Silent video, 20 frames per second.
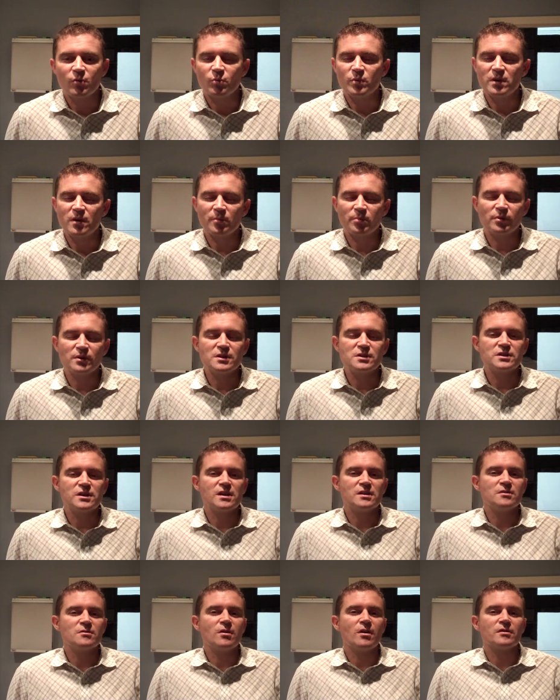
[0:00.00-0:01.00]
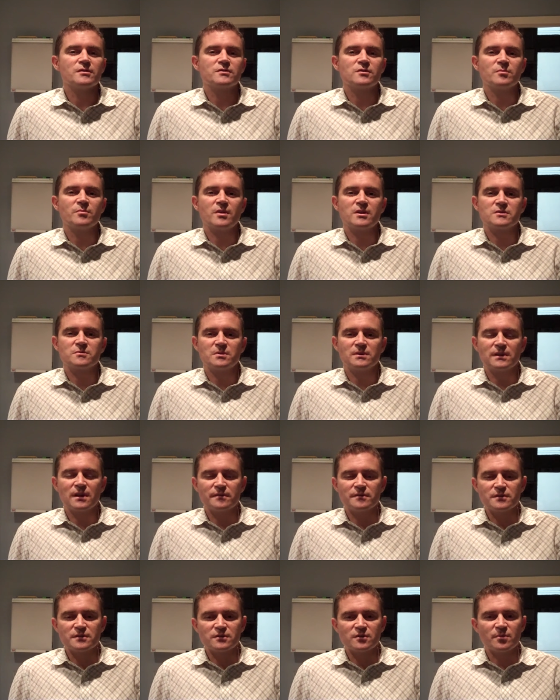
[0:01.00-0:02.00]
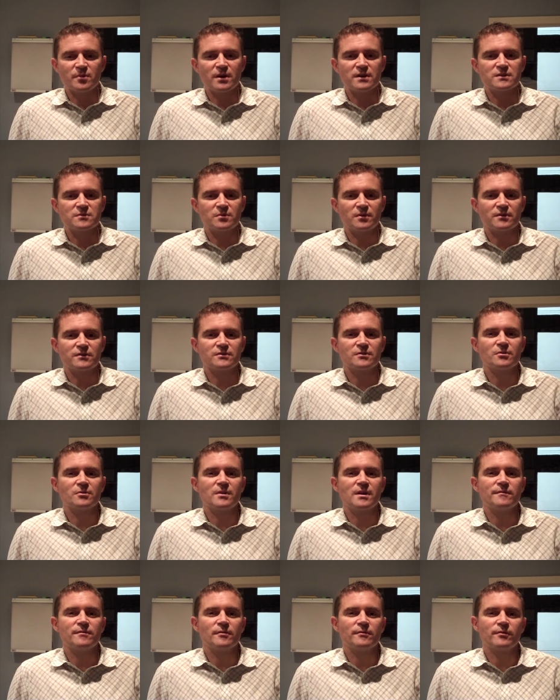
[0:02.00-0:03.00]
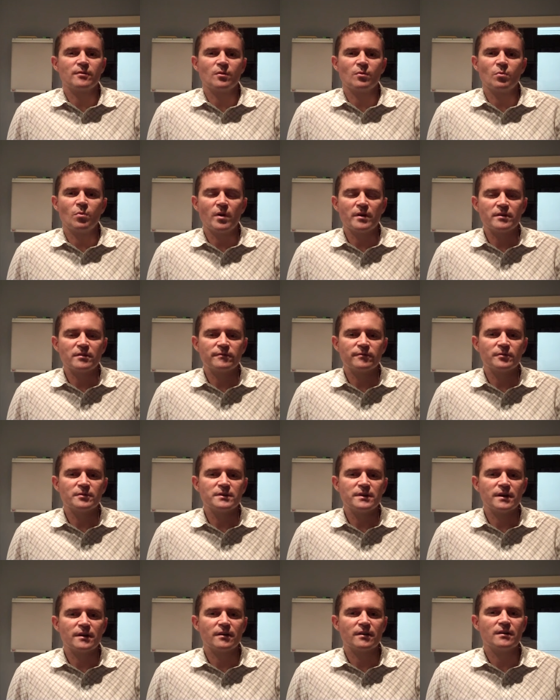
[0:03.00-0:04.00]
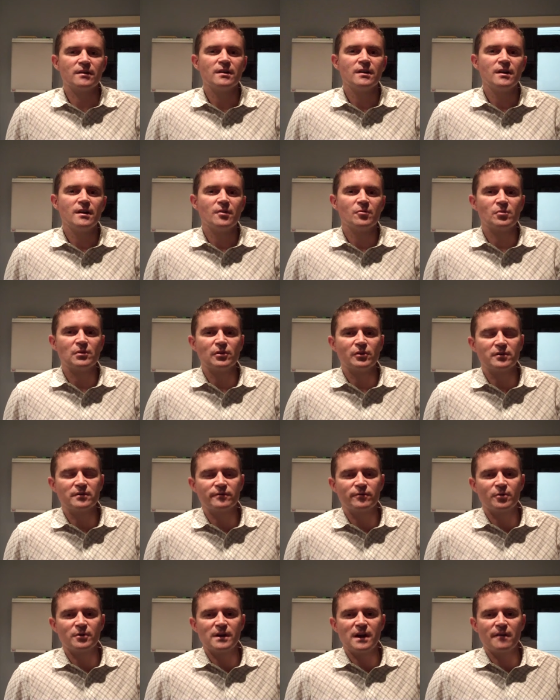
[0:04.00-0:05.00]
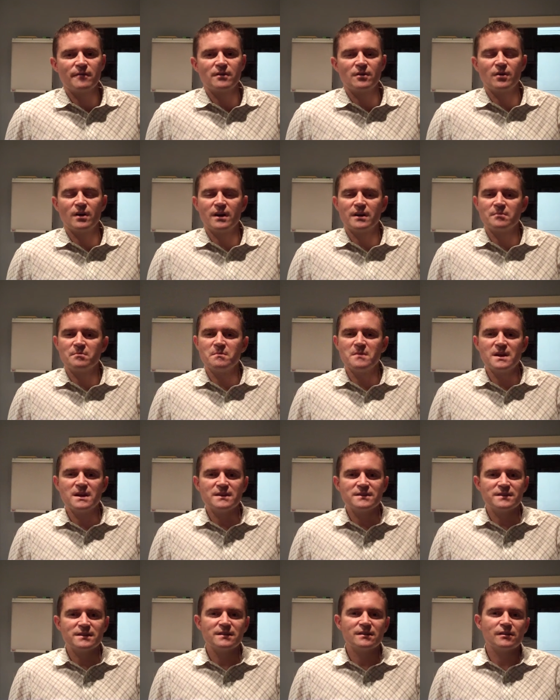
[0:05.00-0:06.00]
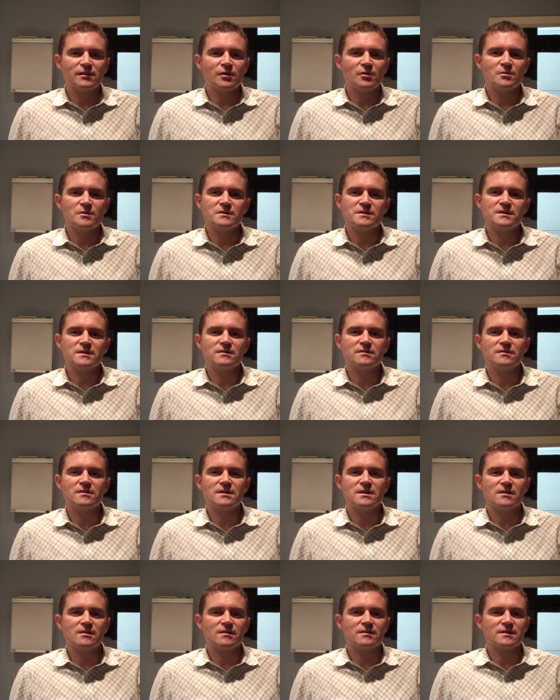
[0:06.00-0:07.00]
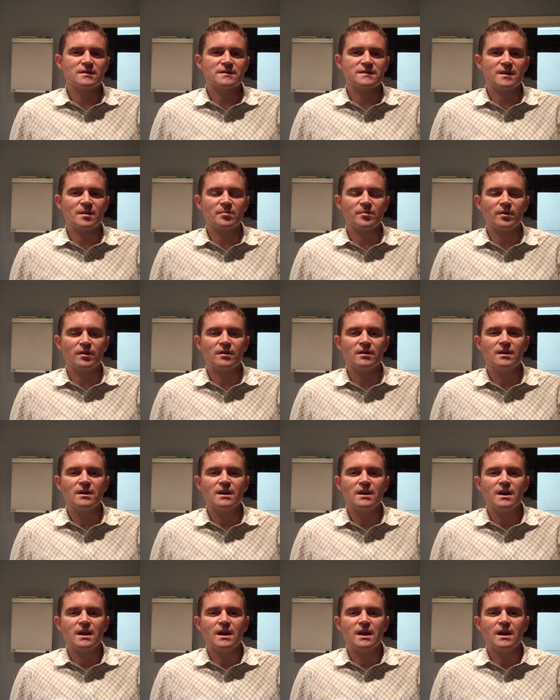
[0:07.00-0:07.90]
We appreciate you all so much. We love you so much. We're so grateful for a wonderful year. We're looking forward to having an amazing closing to the year in December.